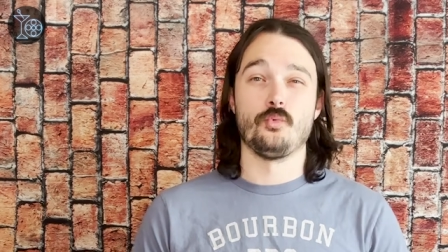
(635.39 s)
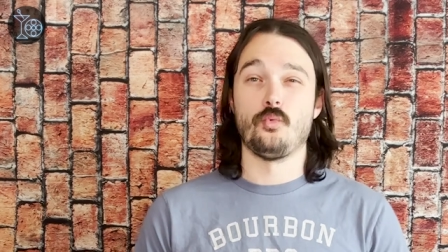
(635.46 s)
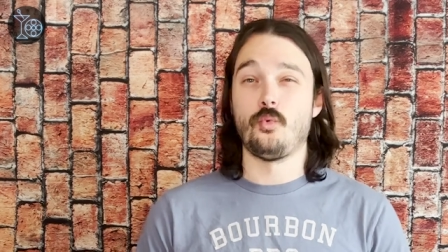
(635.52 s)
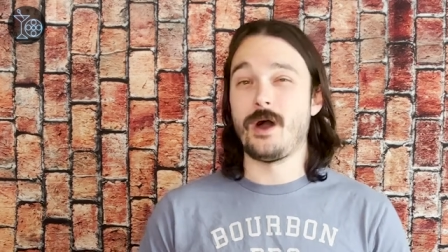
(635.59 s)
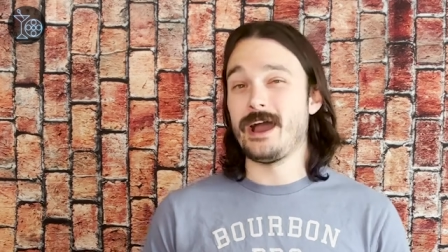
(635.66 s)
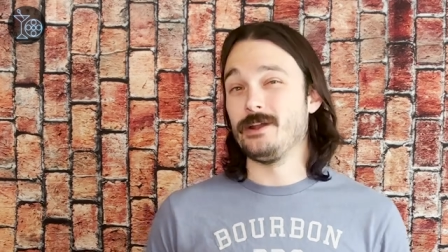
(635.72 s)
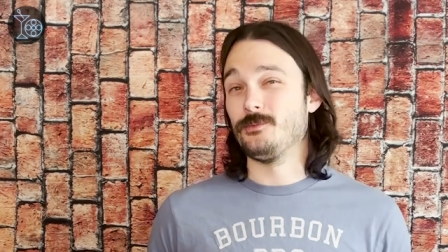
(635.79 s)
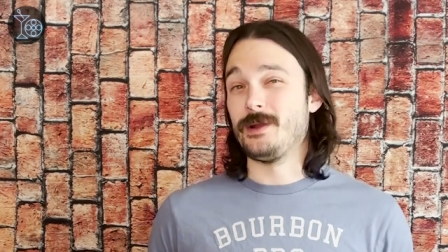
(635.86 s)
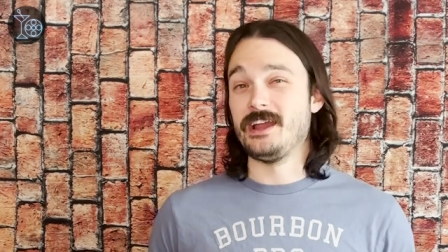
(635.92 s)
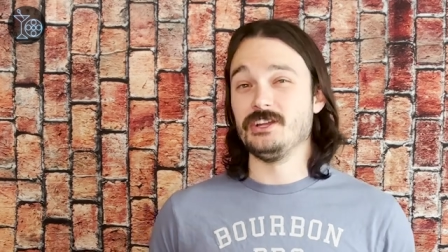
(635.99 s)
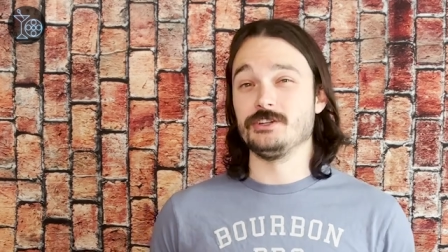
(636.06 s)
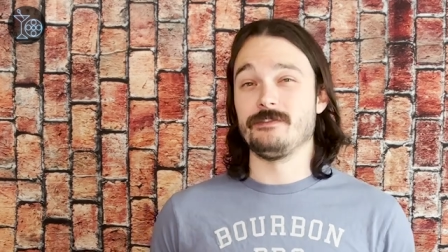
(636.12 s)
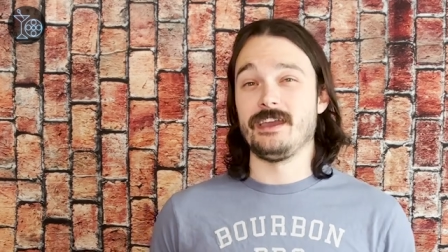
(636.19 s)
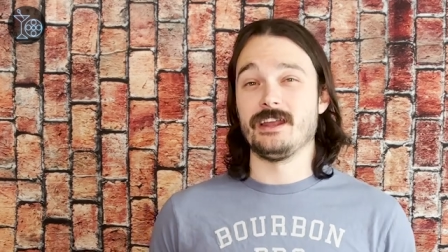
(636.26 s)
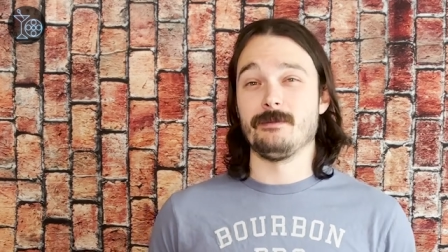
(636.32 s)
wide
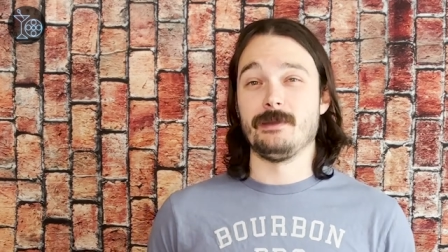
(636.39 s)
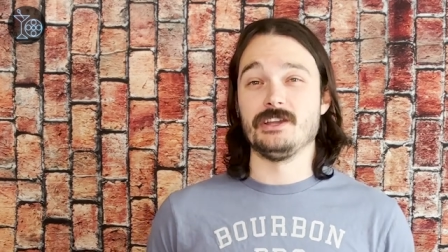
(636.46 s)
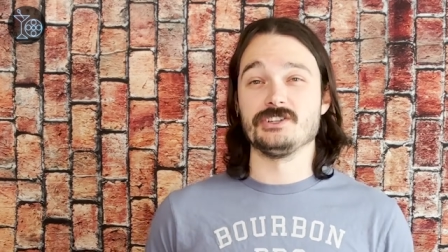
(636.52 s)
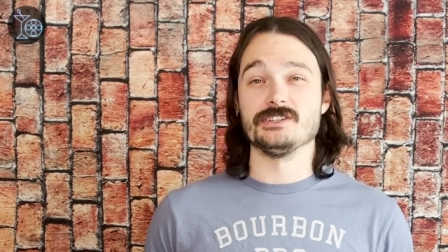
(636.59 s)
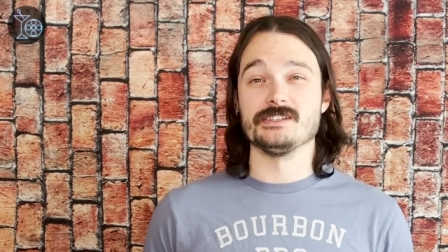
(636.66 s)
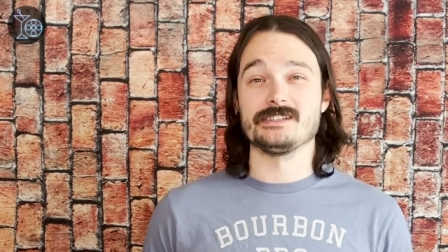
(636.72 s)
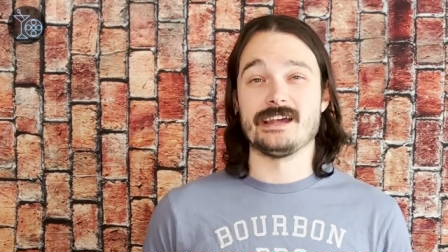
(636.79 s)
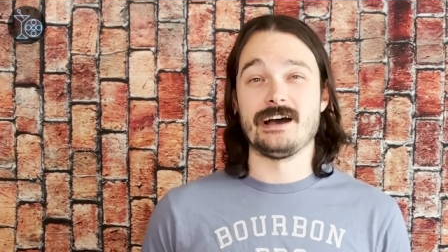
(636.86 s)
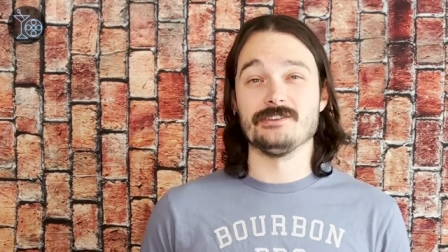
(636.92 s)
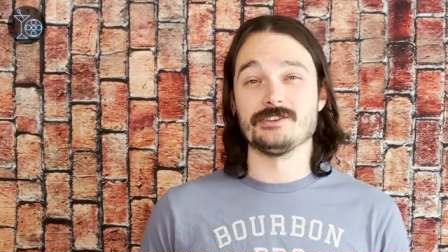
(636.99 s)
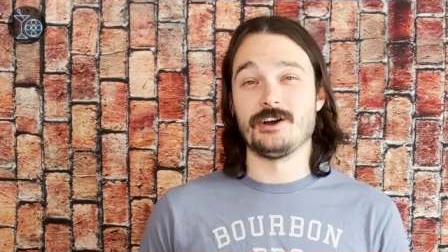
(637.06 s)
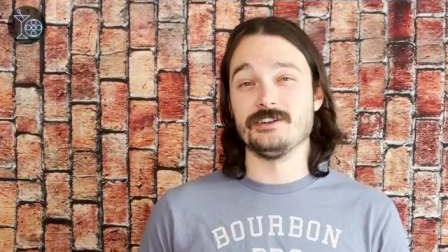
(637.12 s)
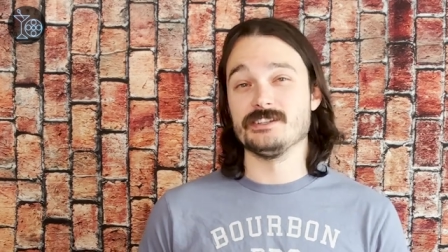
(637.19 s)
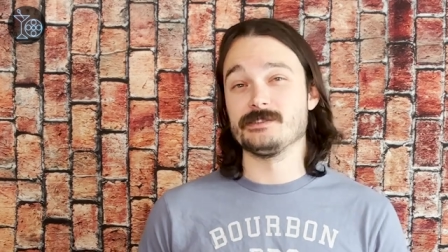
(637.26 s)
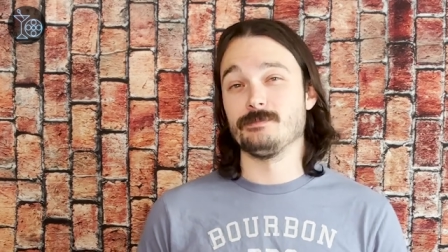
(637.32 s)
range of animation styles
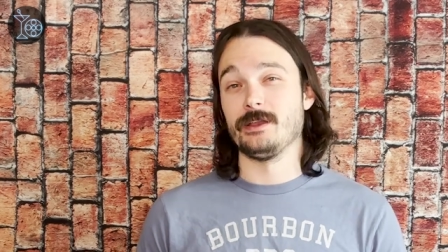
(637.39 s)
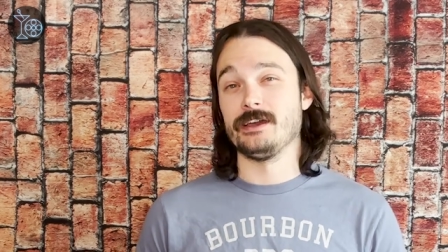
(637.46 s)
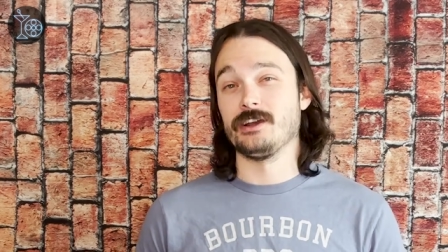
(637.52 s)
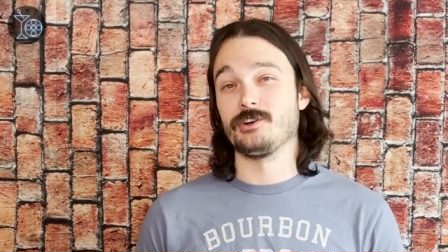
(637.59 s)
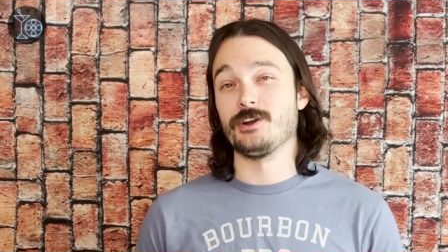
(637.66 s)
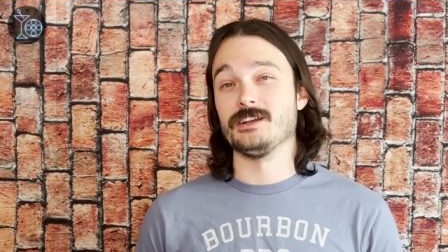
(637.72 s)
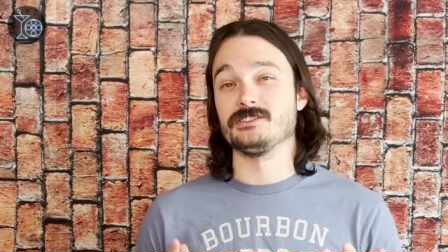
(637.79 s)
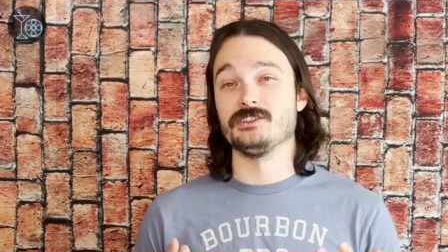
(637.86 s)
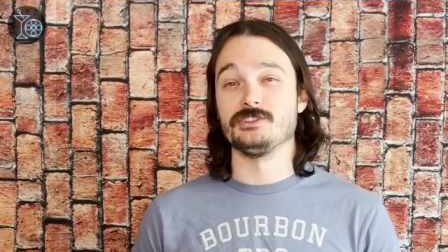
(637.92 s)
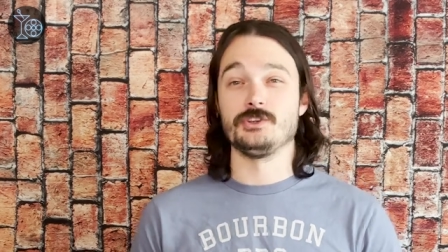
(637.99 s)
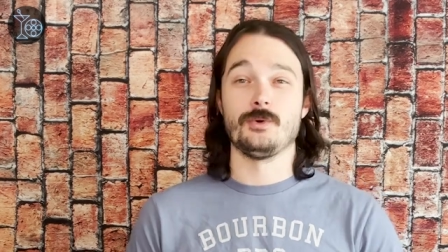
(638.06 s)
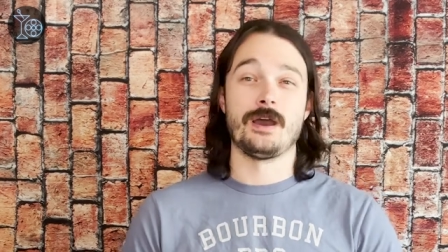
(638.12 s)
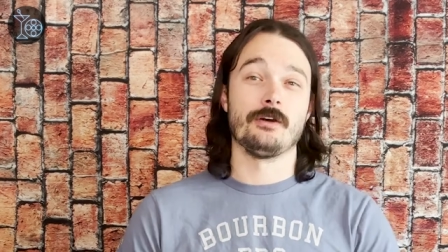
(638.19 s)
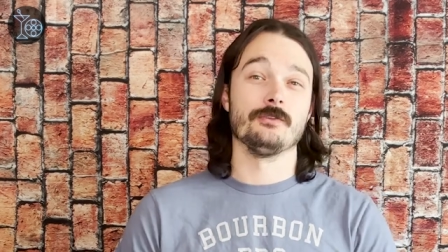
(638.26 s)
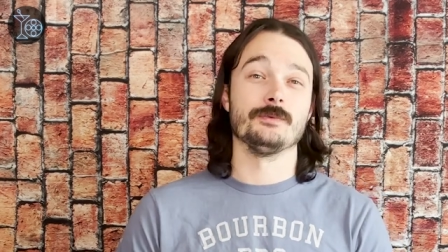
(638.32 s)
on display across the
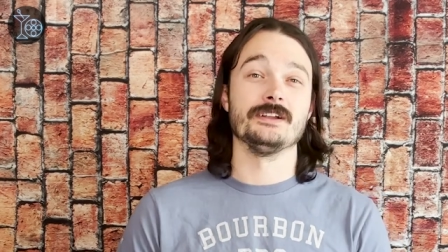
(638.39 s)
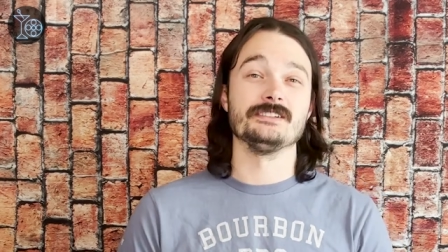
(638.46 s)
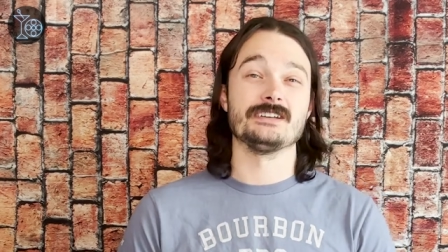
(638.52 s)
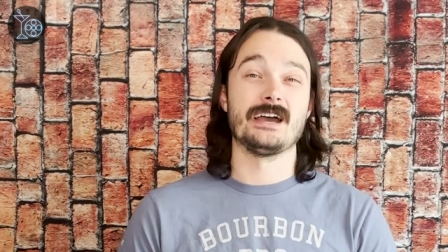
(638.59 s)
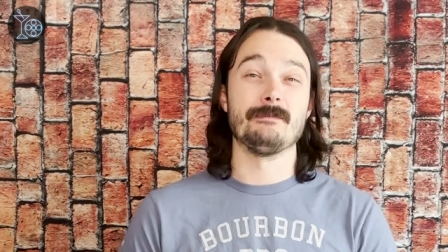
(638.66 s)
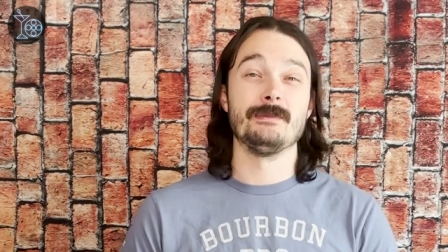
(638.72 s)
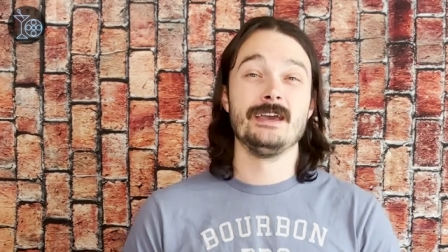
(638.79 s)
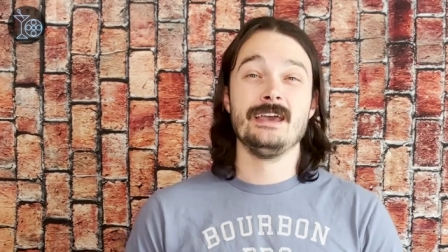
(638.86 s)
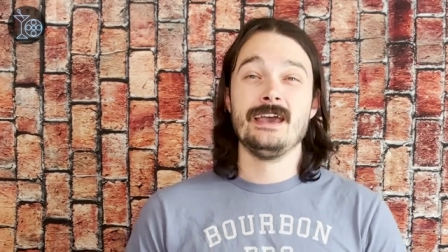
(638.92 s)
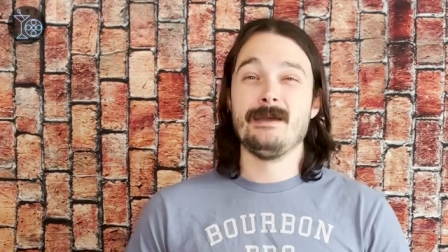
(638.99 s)
two hour runtime